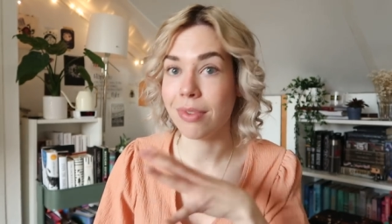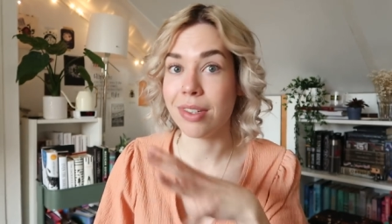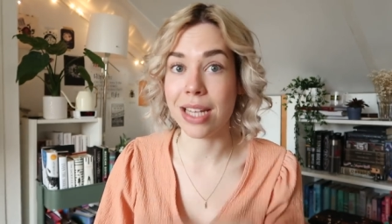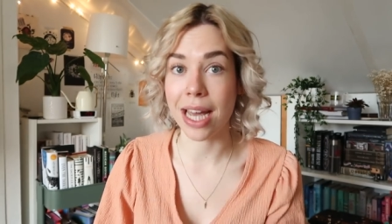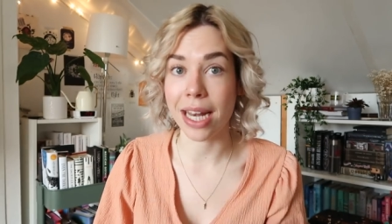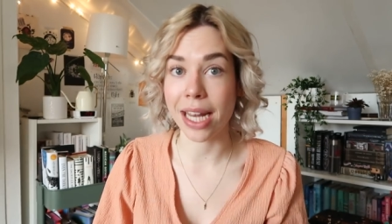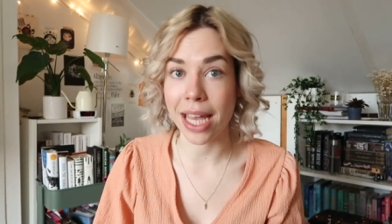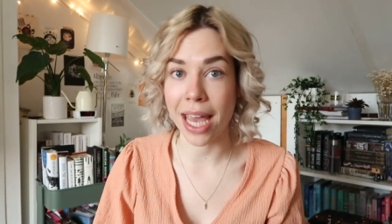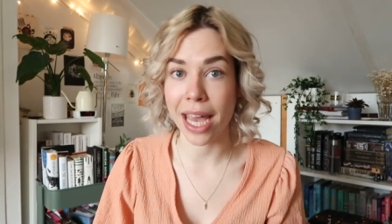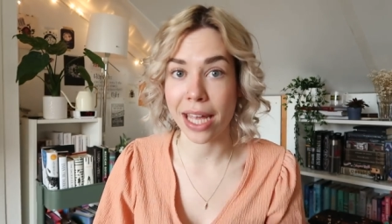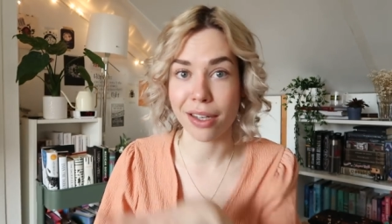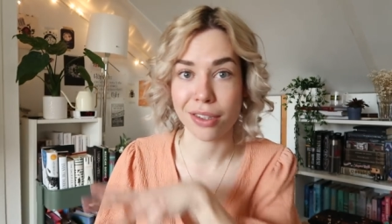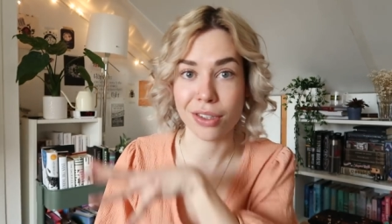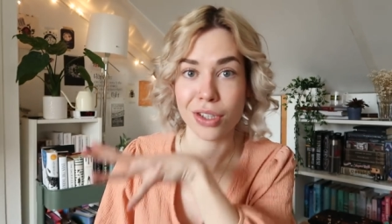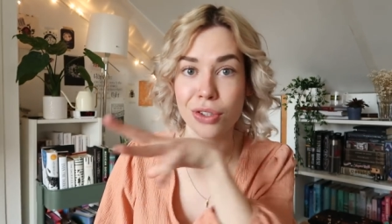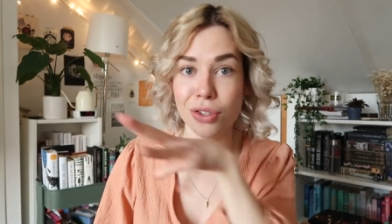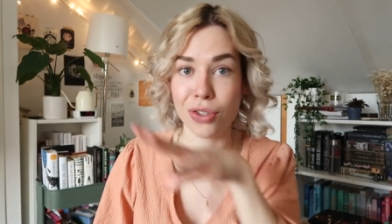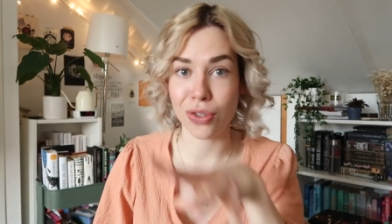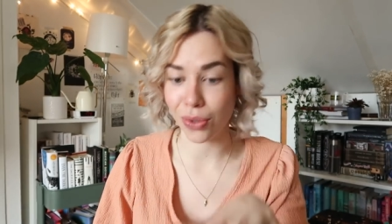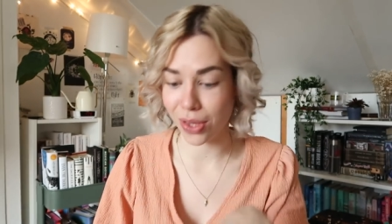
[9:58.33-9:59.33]

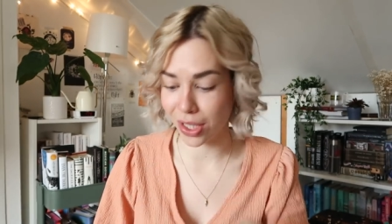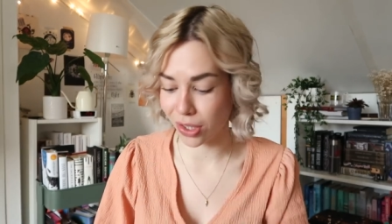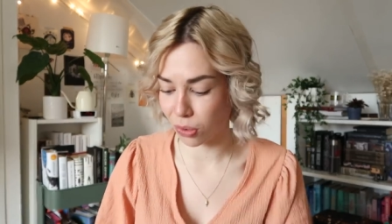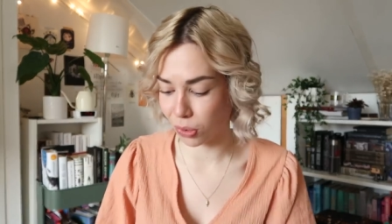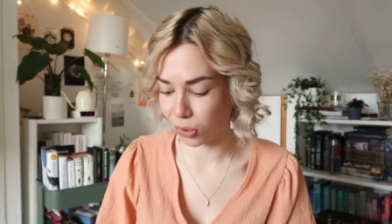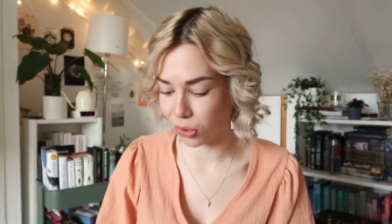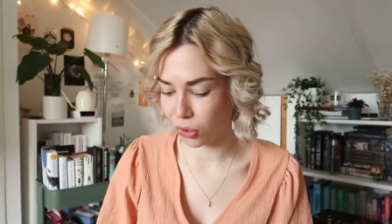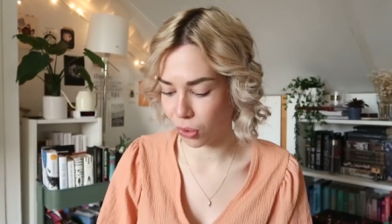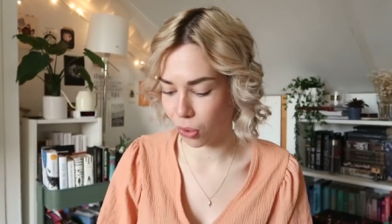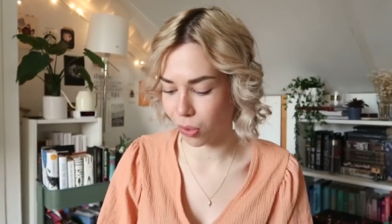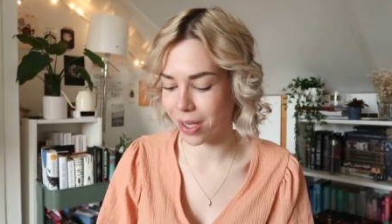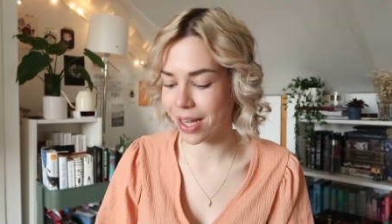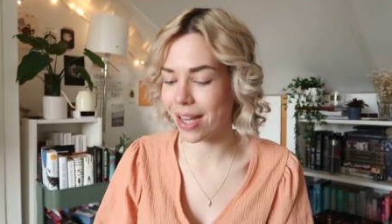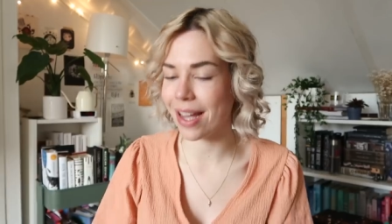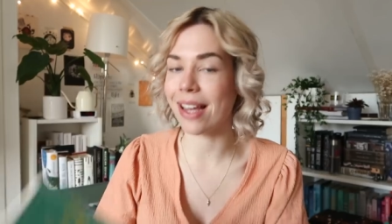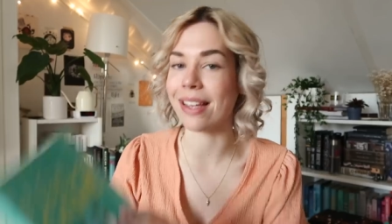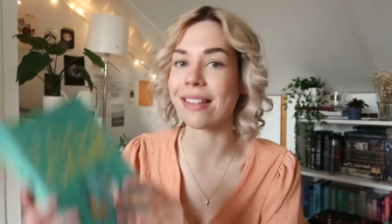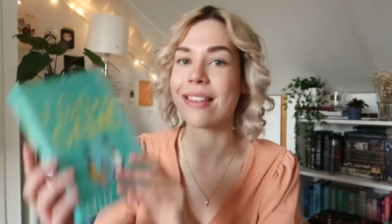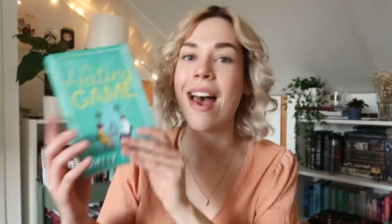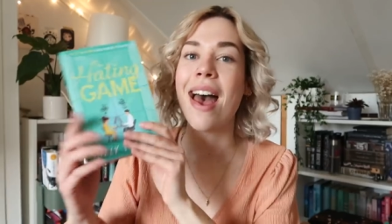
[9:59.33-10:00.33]
dedicated to this whole
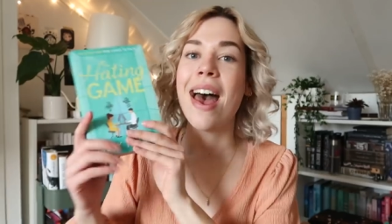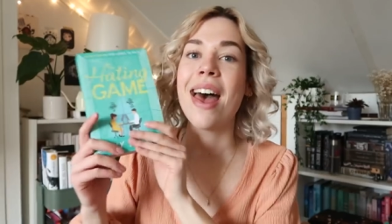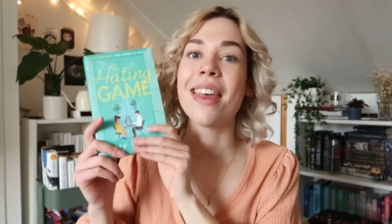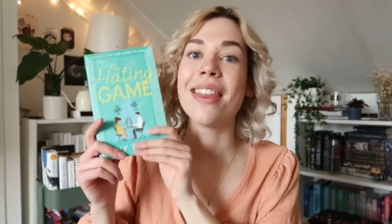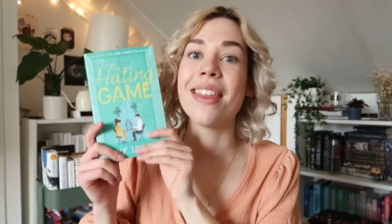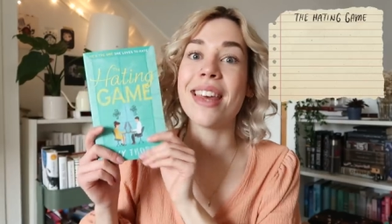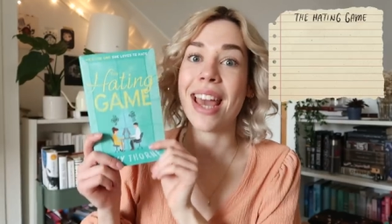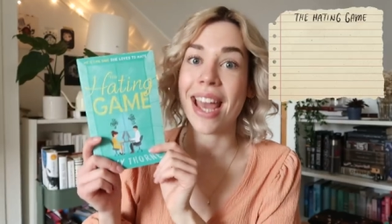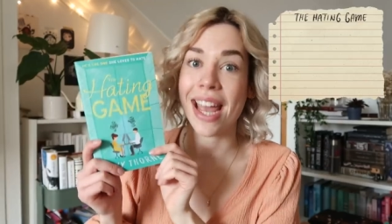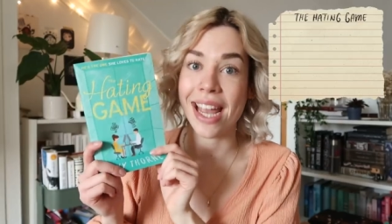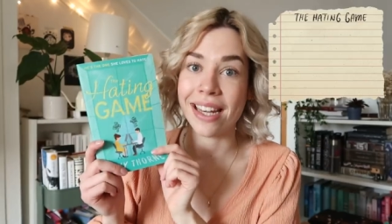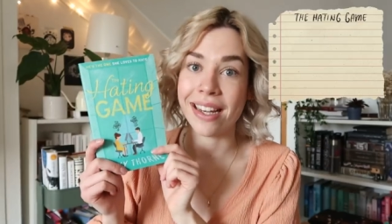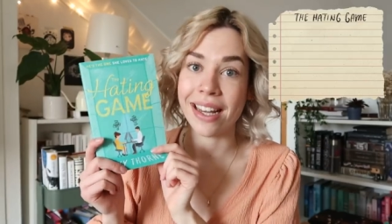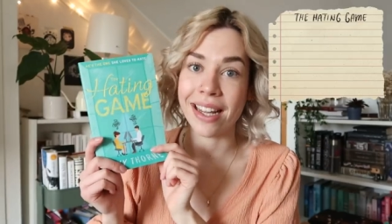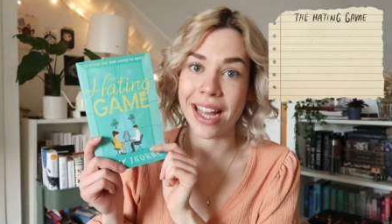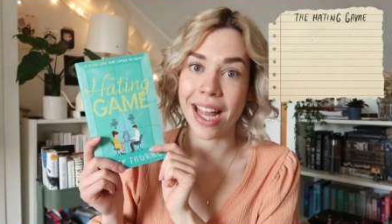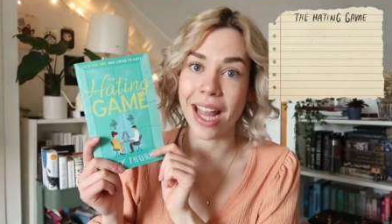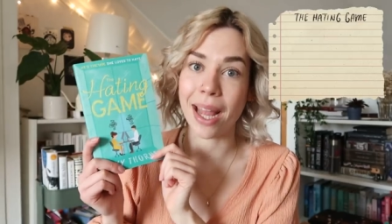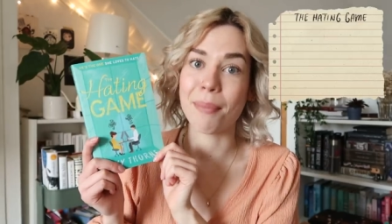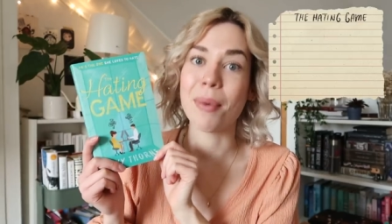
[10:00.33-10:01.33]
story is The
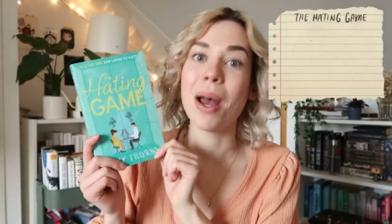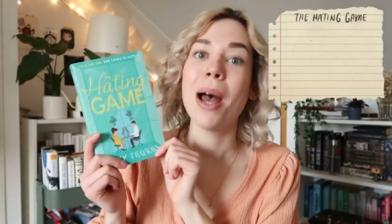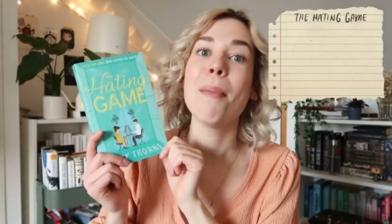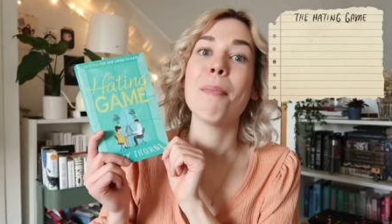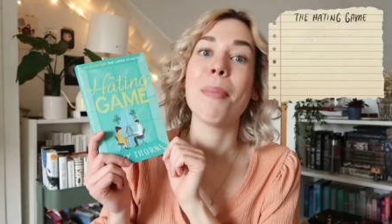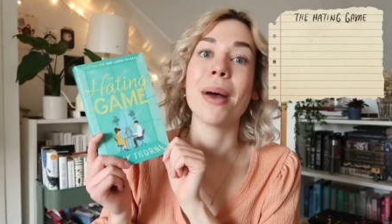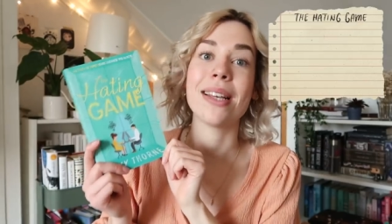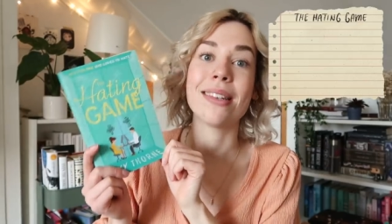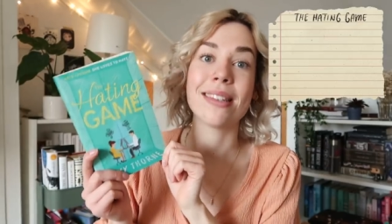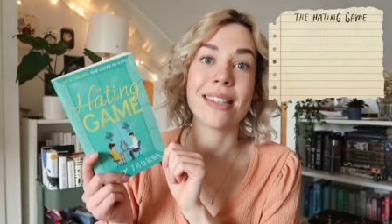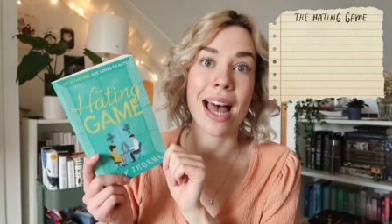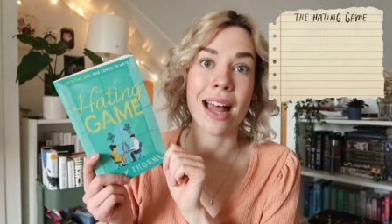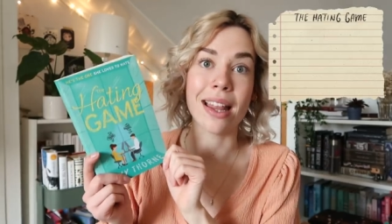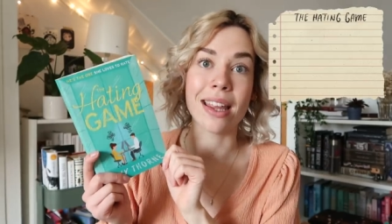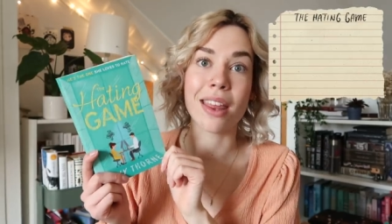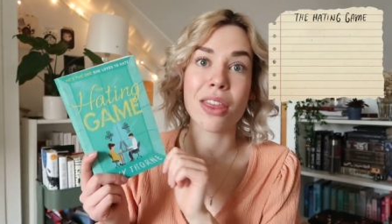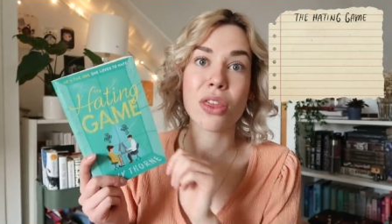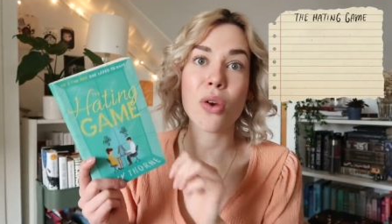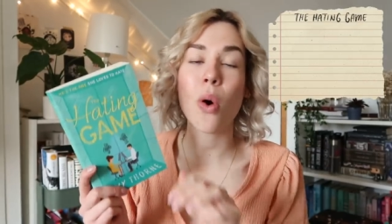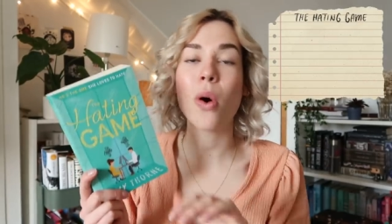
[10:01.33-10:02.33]
Hating Game by
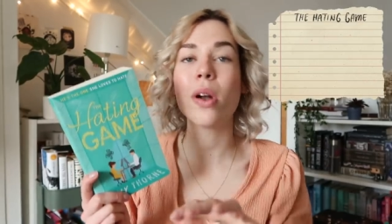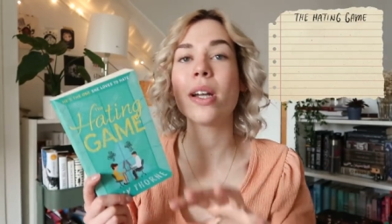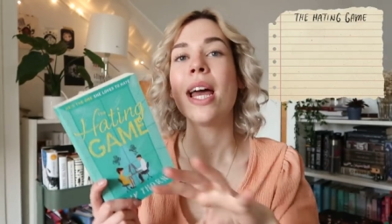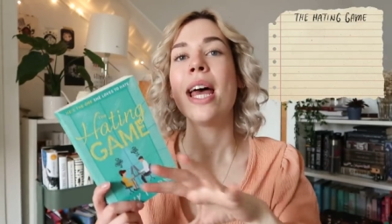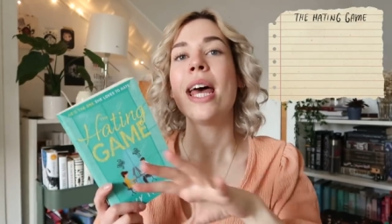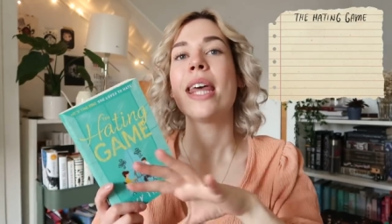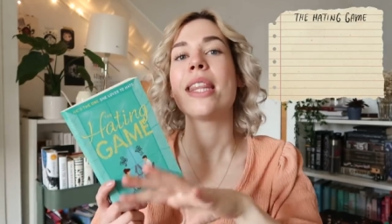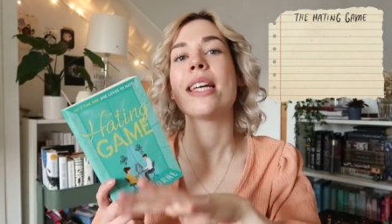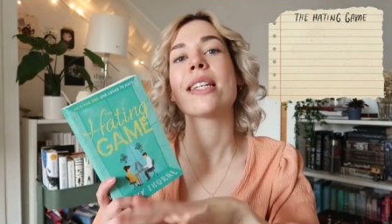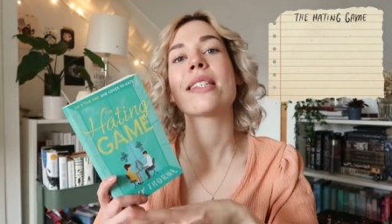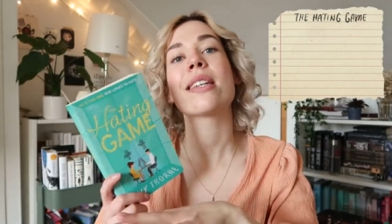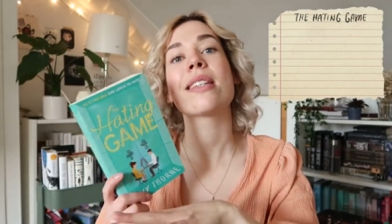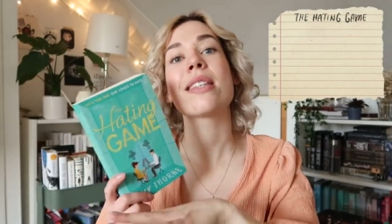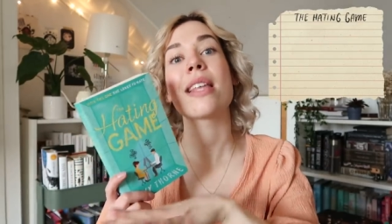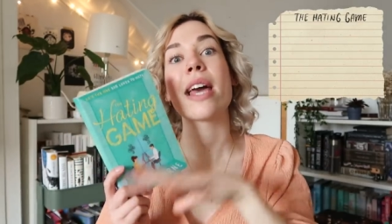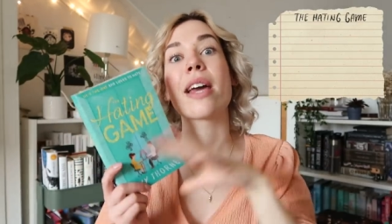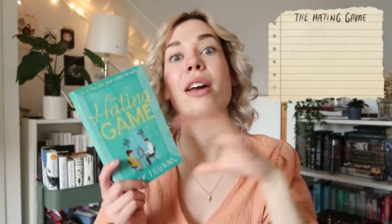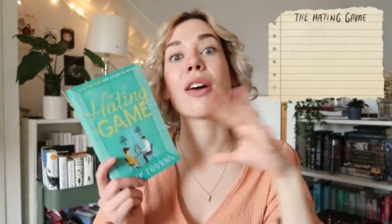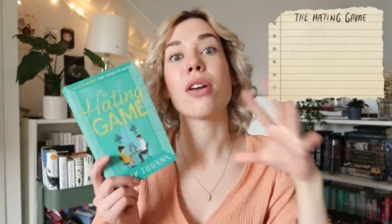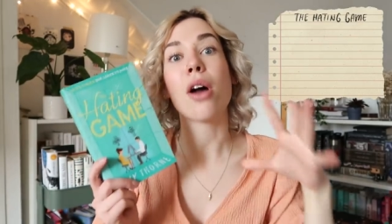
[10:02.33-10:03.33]
Sally Thorne. This is
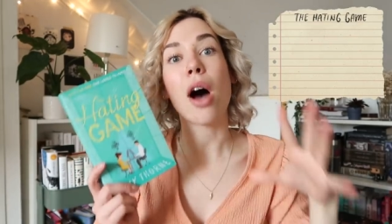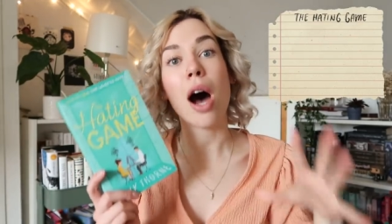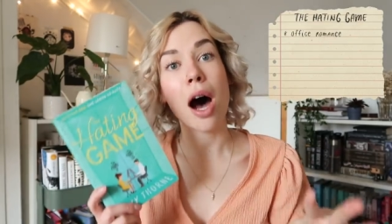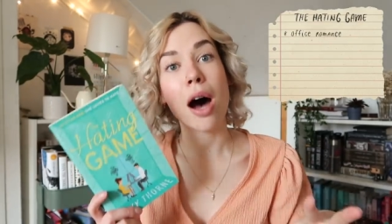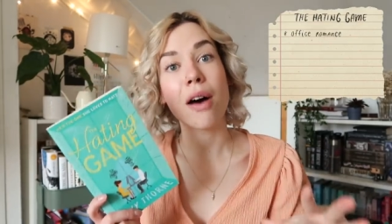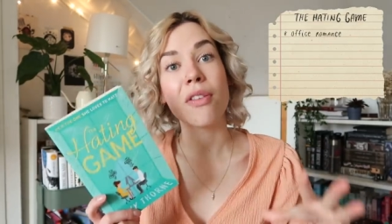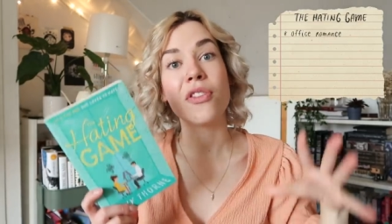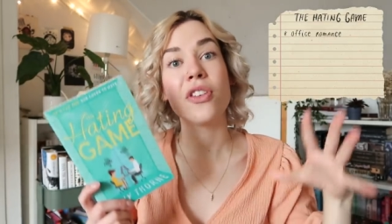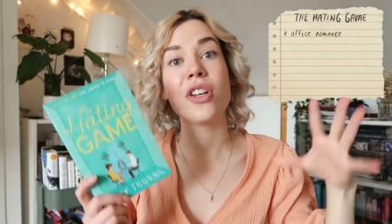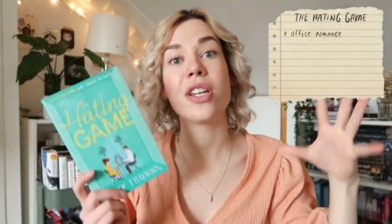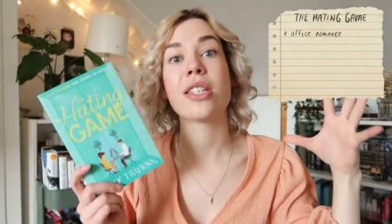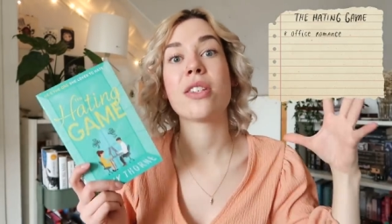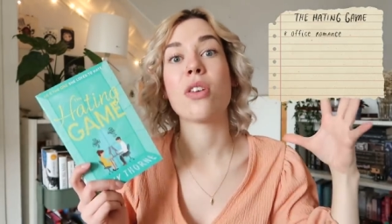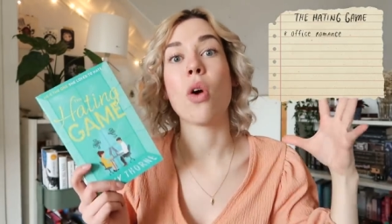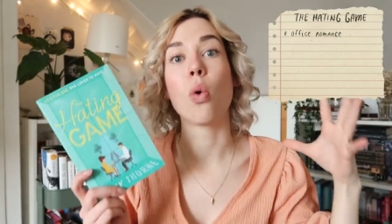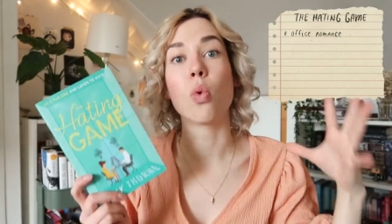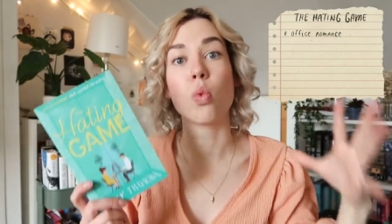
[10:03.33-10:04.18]
like an office